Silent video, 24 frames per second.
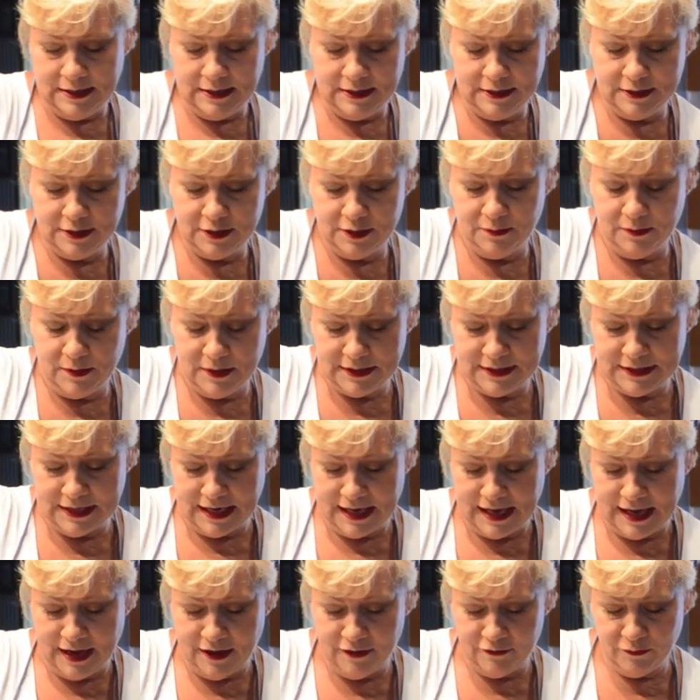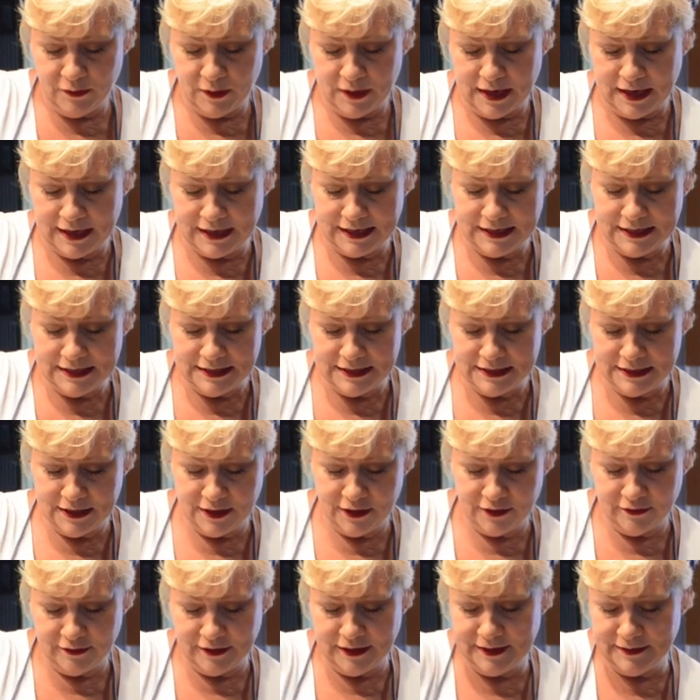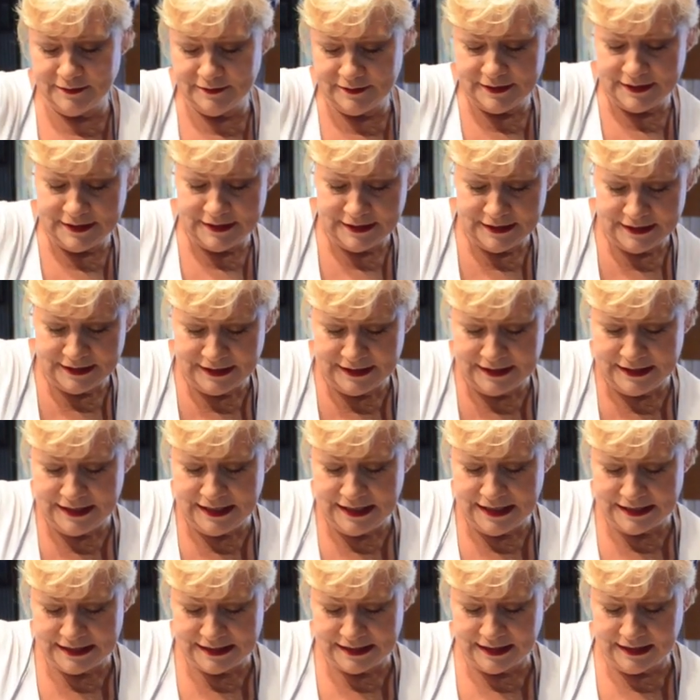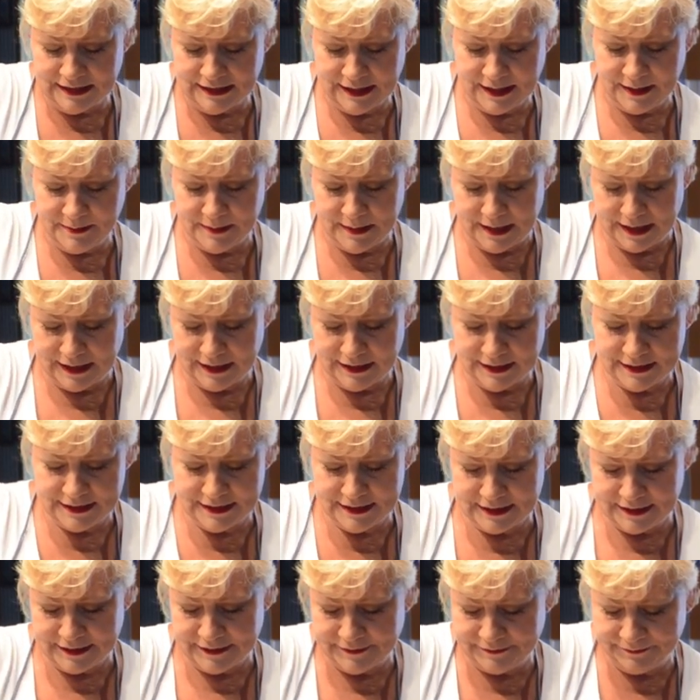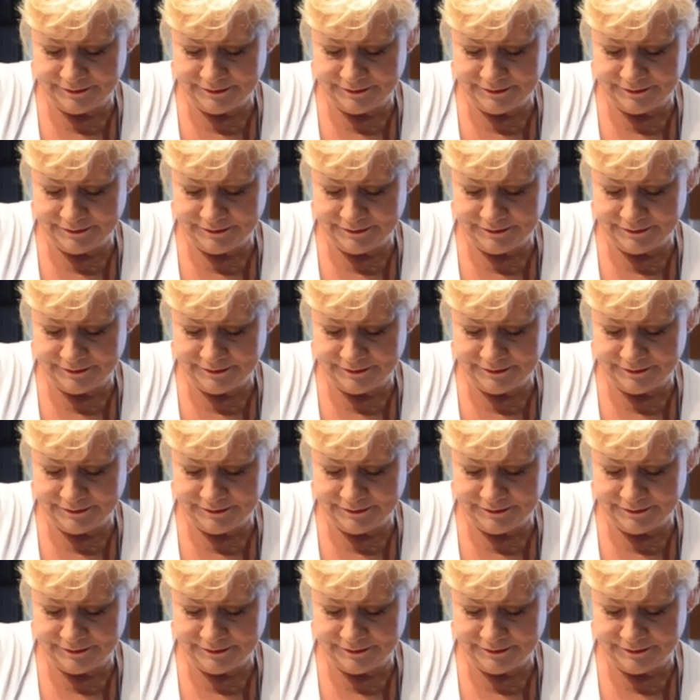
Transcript: So once I have what I consider it decently mixed,